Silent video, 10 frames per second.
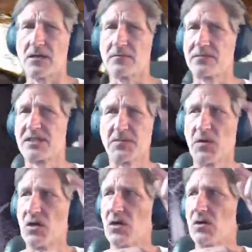
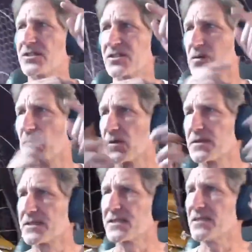small
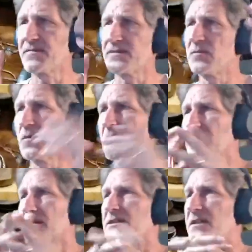swords, stuff,
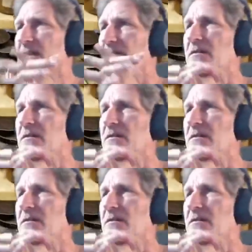weird stuff.